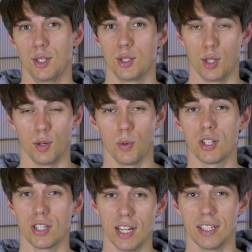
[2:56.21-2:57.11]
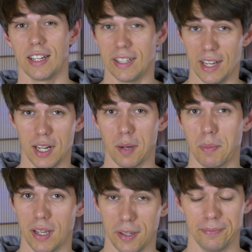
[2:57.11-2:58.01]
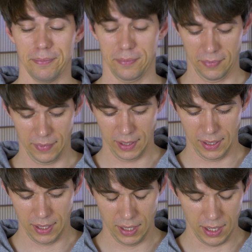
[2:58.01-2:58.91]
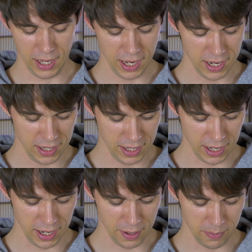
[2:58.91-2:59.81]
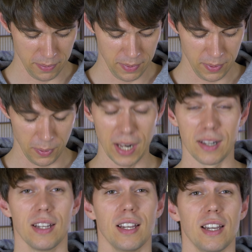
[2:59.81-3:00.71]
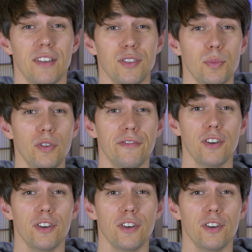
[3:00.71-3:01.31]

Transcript: So watch that and then come back. And well, if you move